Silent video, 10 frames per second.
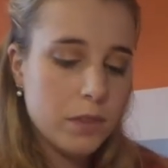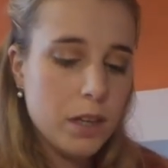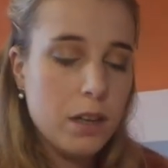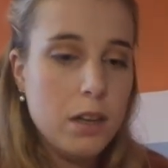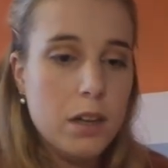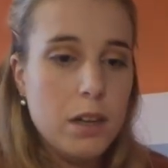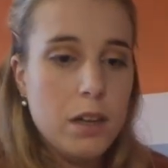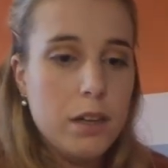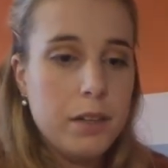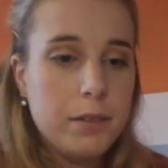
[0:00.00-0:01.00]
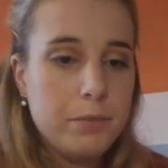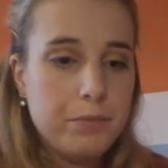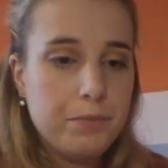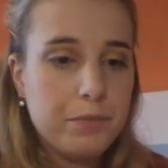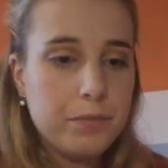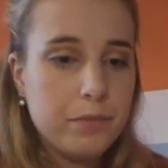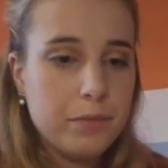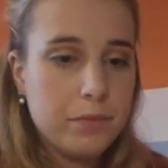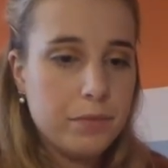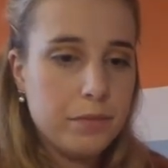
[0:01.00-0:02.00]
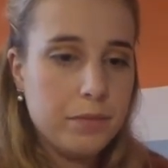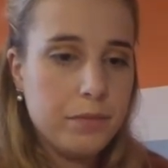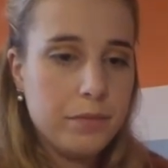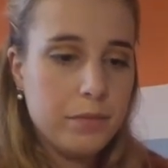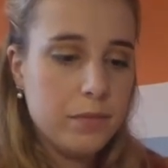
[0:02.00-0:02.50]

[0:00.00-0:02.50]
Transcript: [no speech]